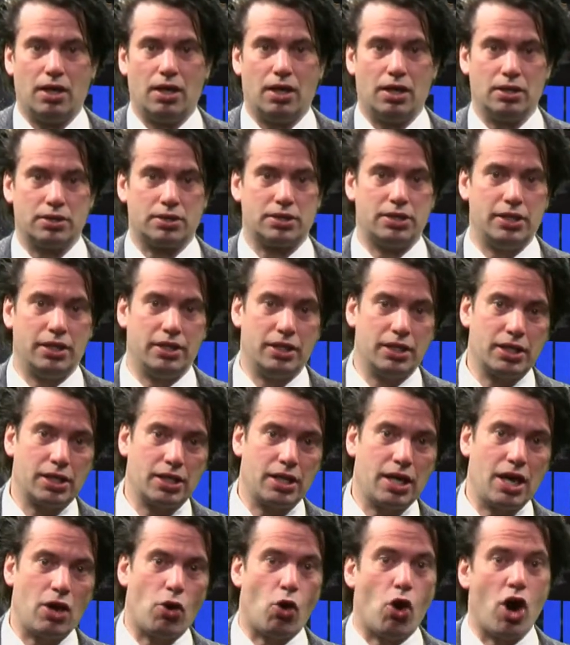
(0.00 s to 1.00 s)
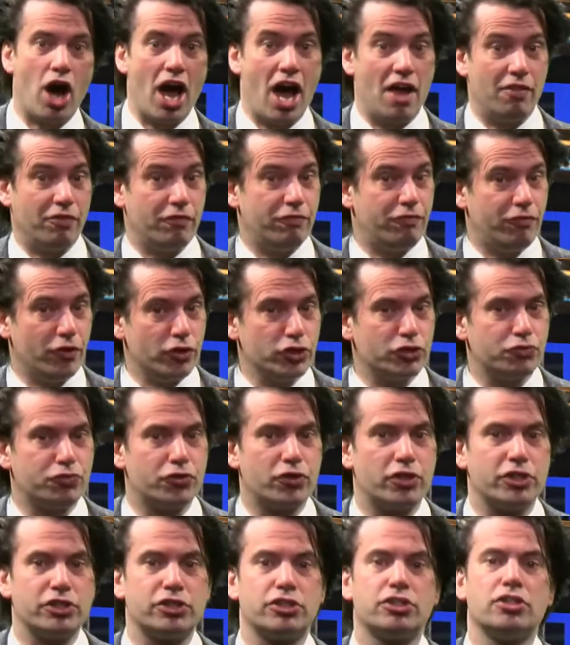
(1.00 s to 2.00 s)
Arsenic and
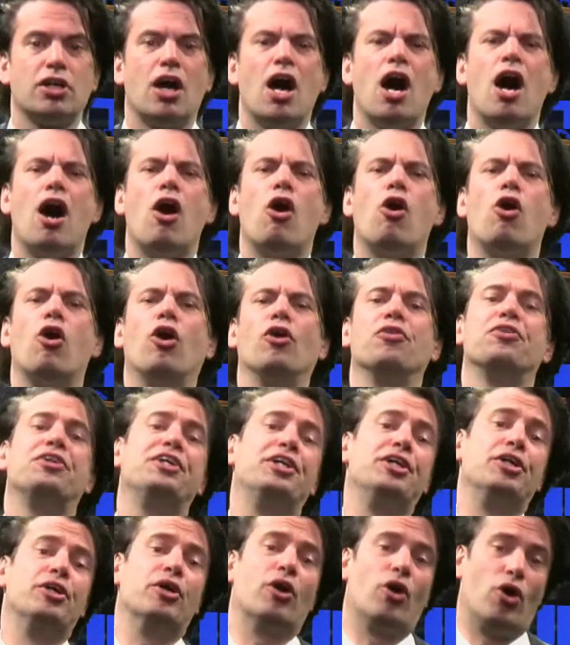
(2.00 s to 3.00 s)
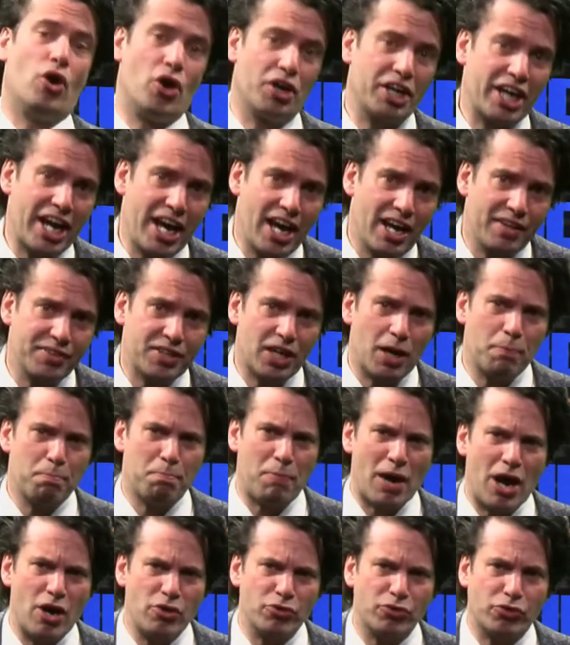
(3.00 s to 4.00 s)
phosphorus, on the other hand, are
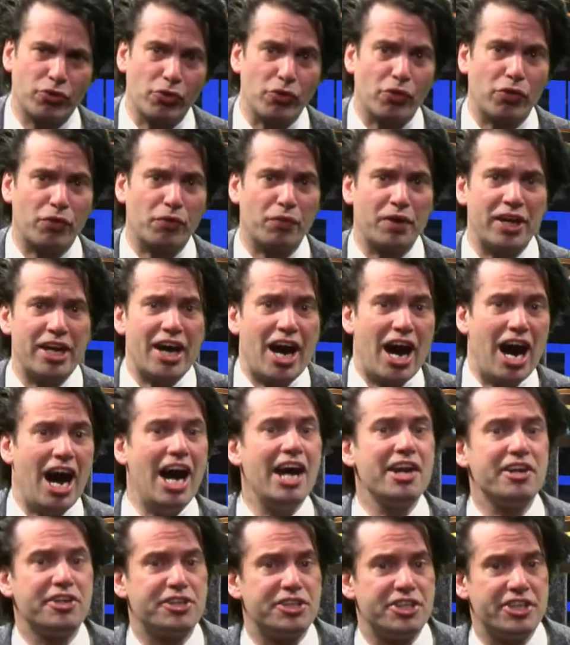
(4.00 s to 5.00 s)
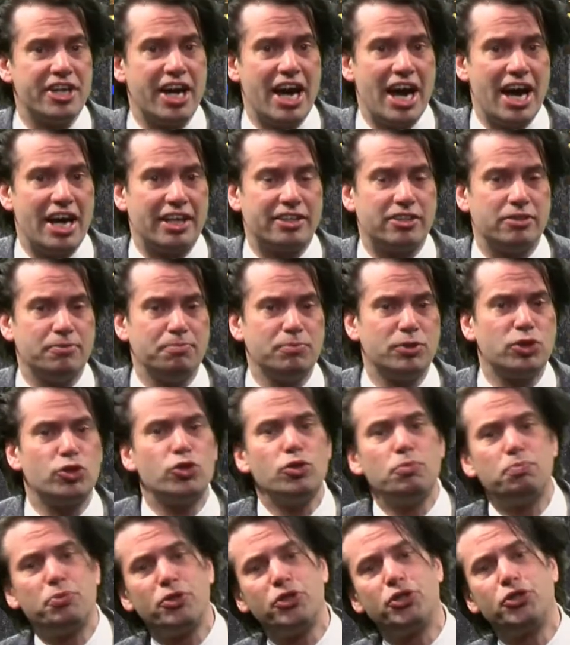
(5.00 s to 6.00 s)
bound to 3 hydrogen atoms
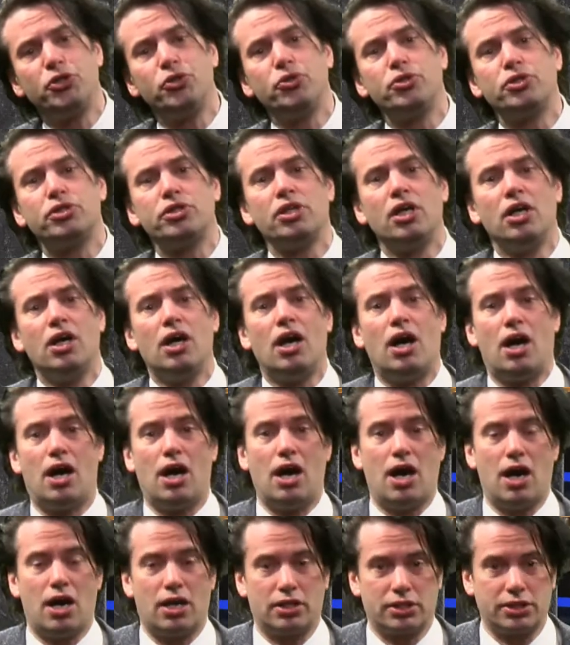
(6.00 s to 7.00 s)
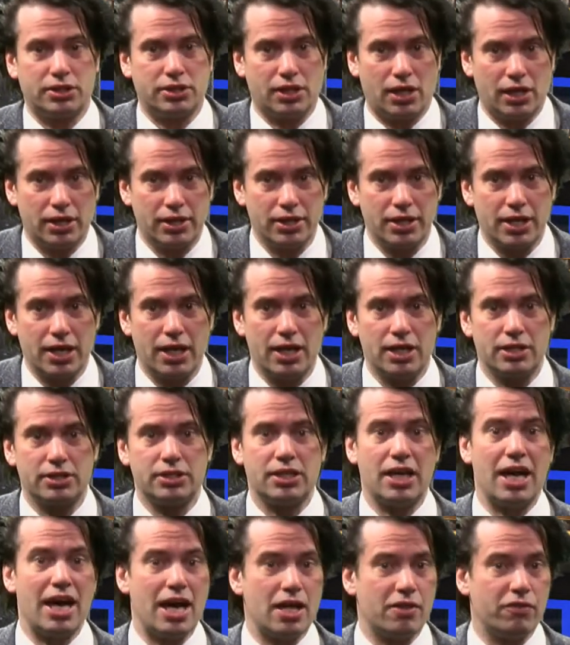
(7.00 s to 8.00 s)
to produce arsine
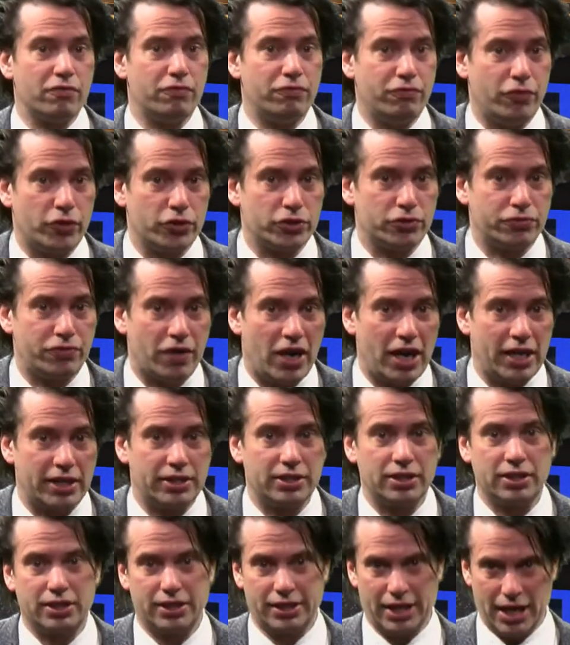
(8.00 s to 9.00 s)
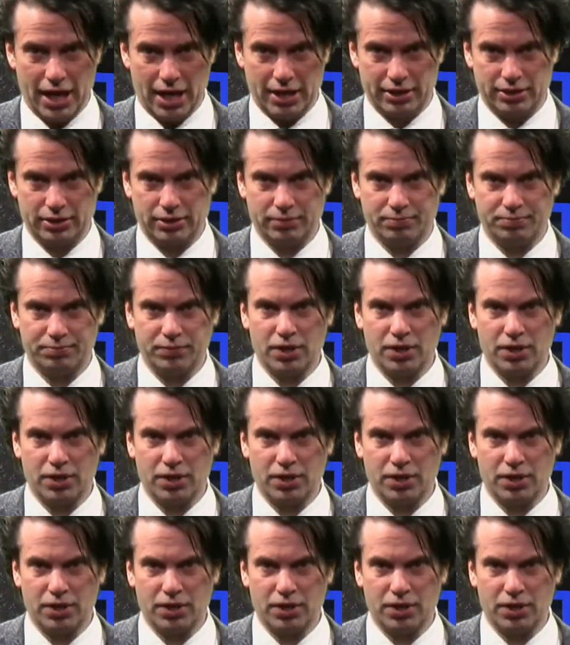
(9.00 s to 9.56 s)
gas and phosphine gas.